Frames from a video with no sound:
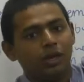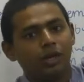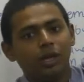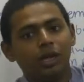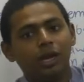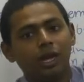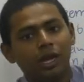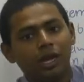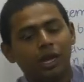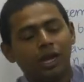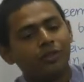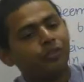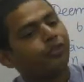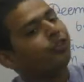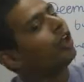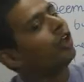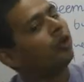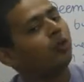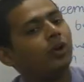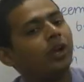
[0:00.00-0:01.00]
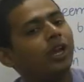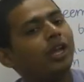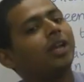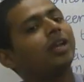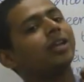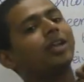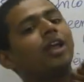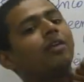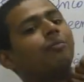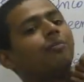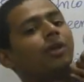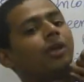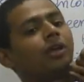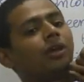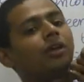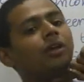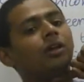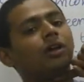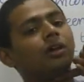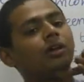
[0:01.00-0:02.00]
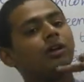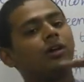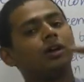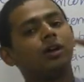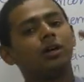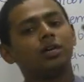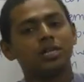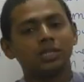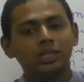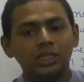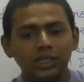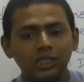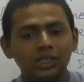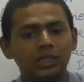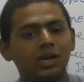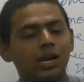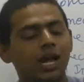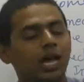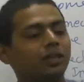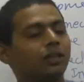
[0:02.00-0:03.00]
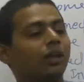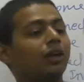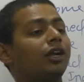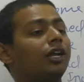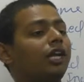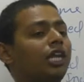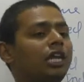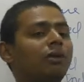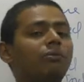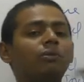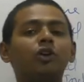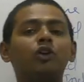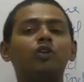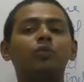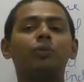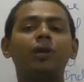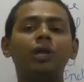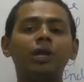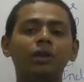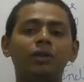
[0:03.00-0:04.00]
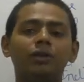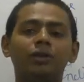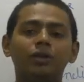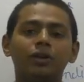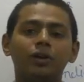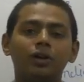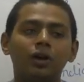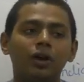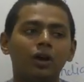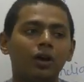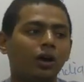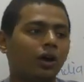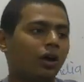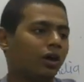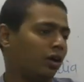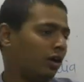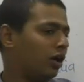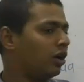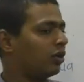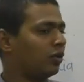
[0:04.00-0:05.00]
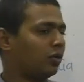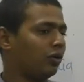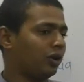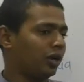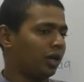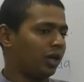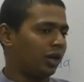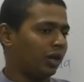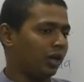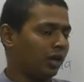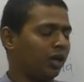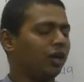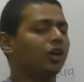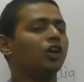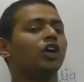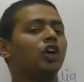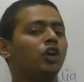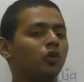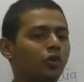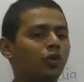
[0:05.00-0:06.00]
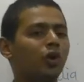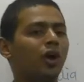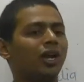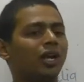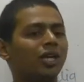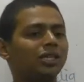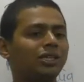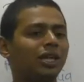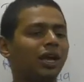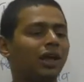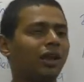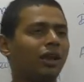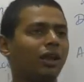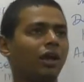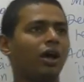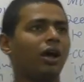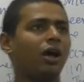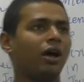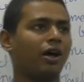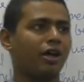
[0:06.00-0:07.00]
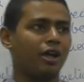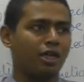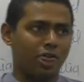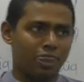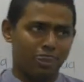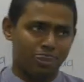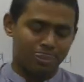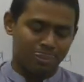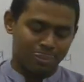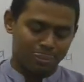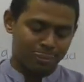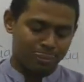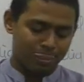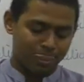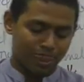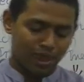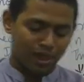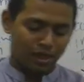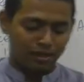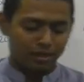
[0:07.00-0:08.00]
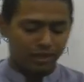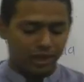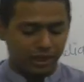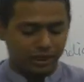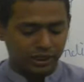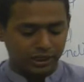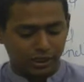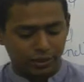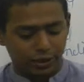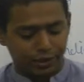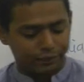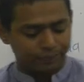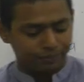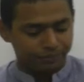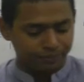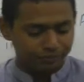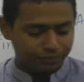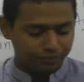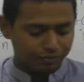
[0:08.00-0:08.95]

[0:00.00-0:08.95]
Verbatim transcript: India. Then only it can be considered as deemed to be occurred in India. Do you understand uh, this uh,